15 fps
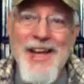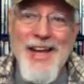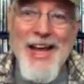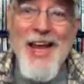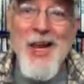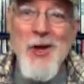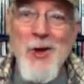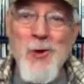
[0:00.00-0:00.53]

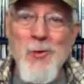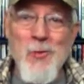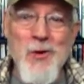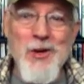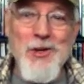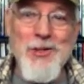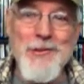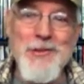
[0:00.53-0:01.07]
Hello
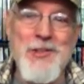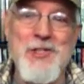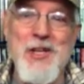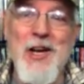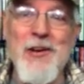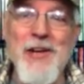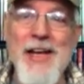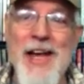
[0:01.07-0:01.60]
world,
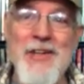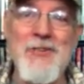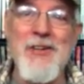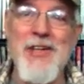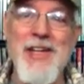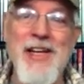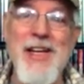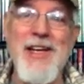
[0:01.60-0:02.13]

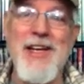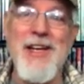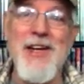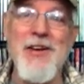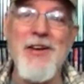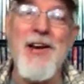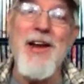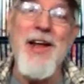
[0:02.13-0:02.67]
Geriatric Geek
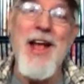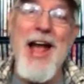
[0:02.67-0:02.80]
here.